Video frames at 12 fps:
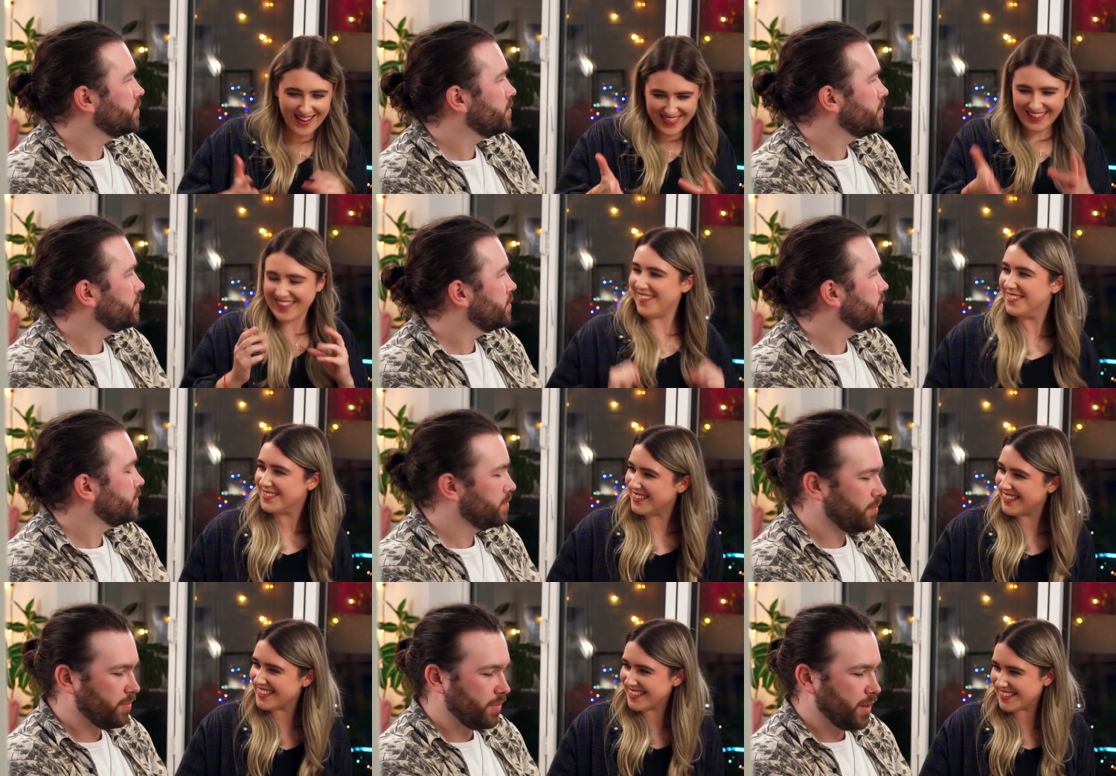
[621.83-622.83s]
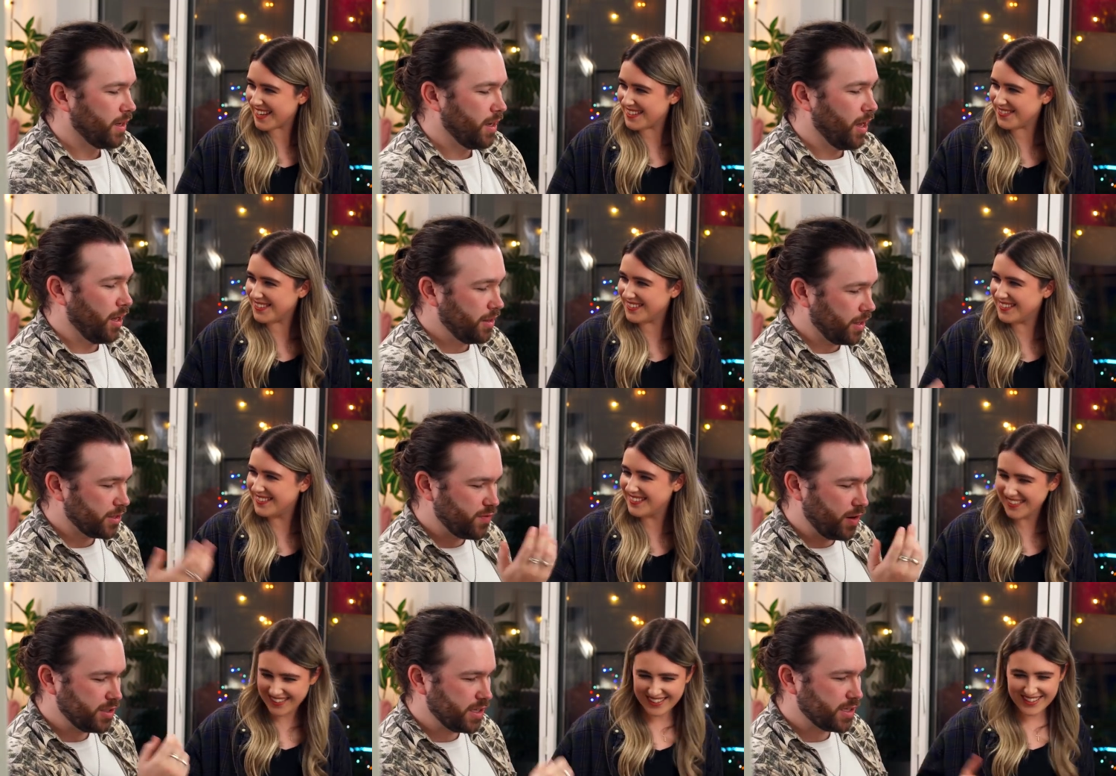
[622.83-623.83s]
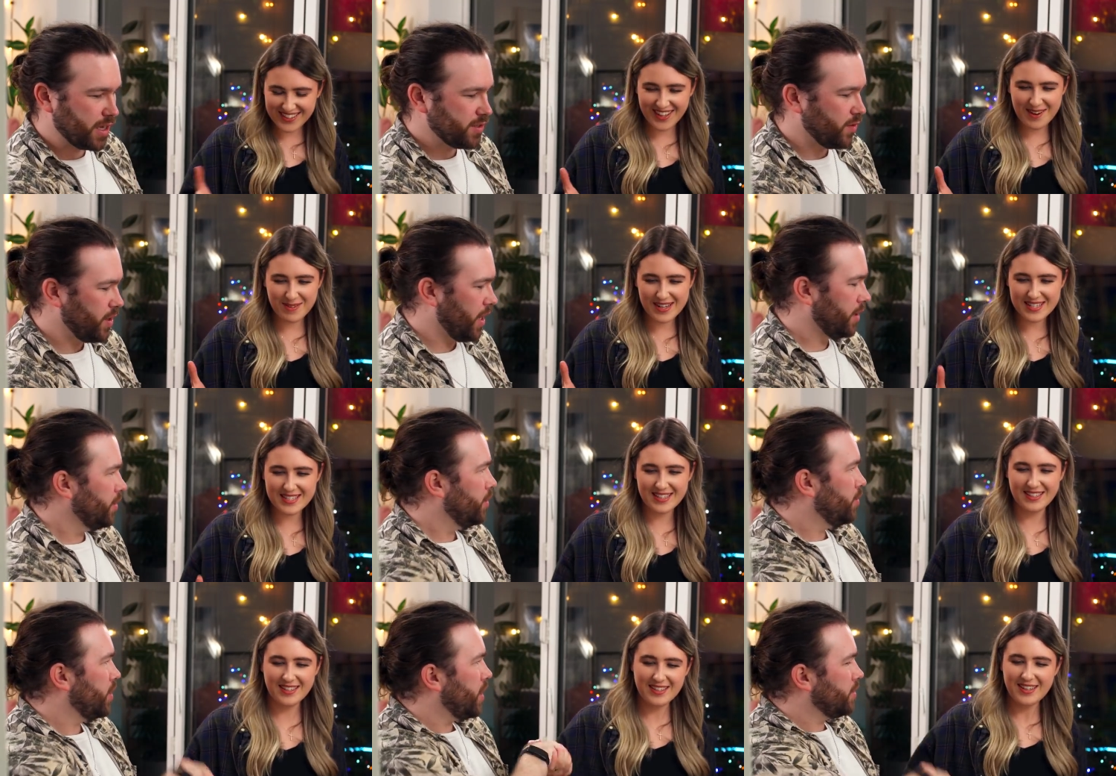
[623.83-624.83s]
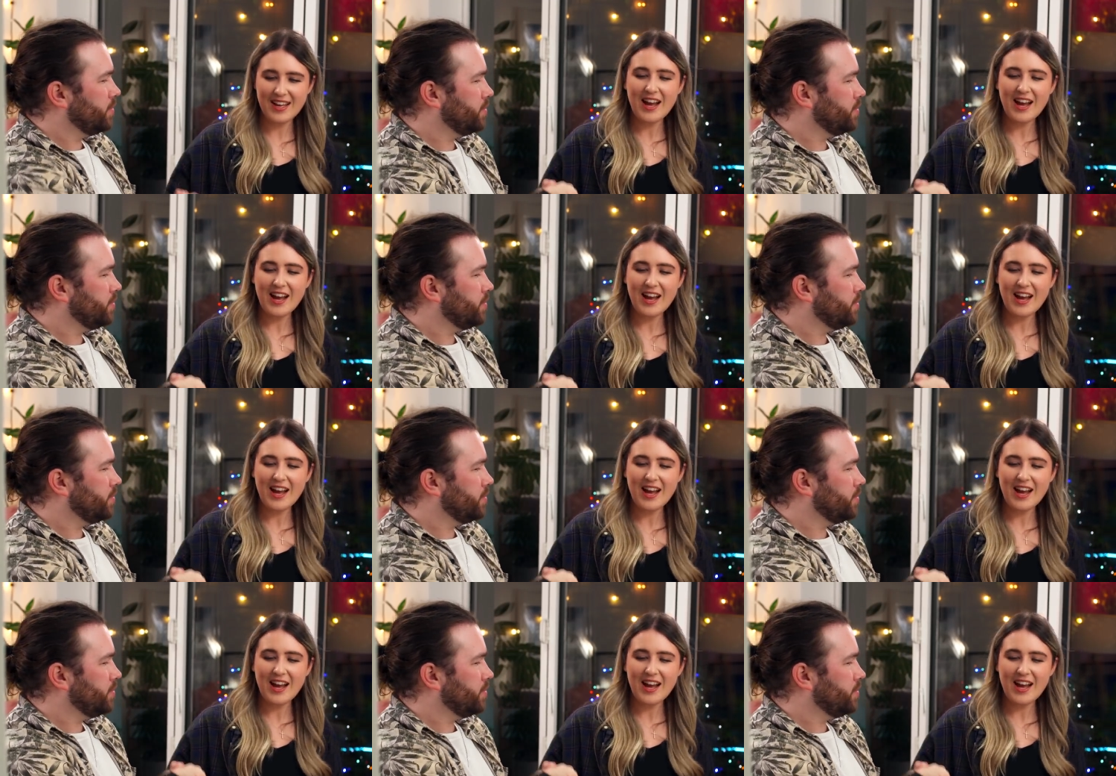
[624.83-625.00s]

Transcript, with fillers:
Speaker 1: I think that was really successful.
Speaker 2: I think that's very successful.
Speaker 1: Go yeah. us. Well done.